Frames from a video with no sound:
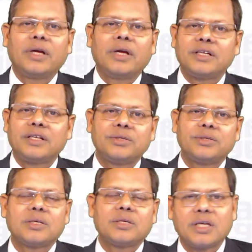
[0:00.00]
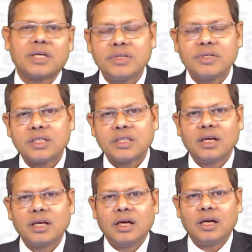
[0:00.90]
received some service
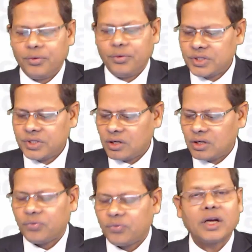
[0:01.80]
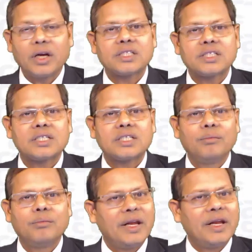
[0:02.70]
which is not forex
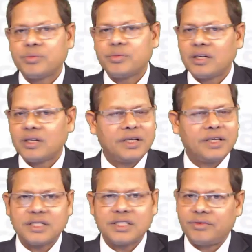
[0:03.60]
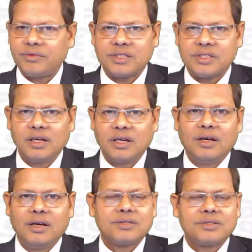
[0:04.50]
management related service.
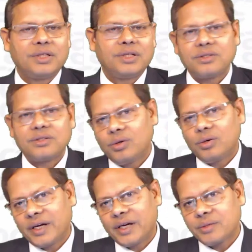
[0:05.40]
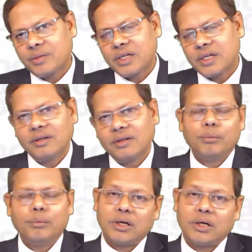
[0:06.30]
So there is no exemption.
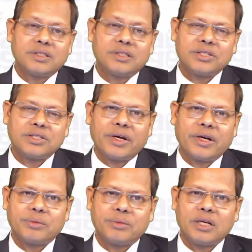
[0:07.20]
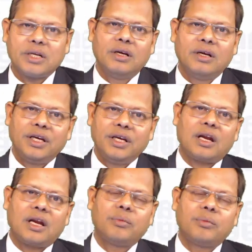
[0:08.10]
Because there is no exemption, here
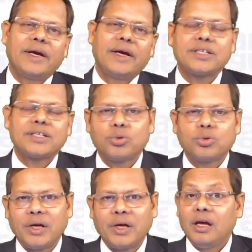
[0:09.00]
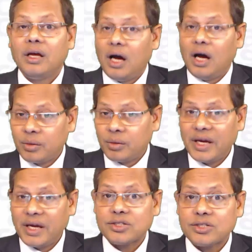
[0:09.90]
RBI has to pay. RBI
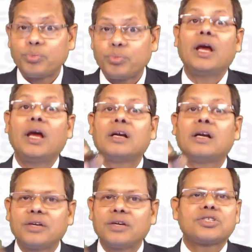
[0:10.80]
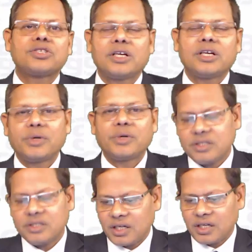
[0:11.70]
has to pay under reverse charge because
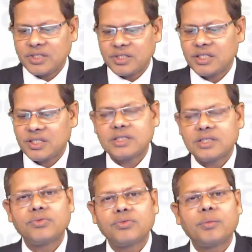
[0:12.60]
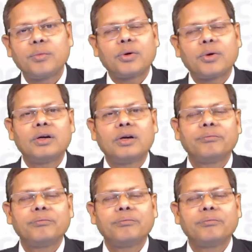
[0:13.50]
service is received from abroad.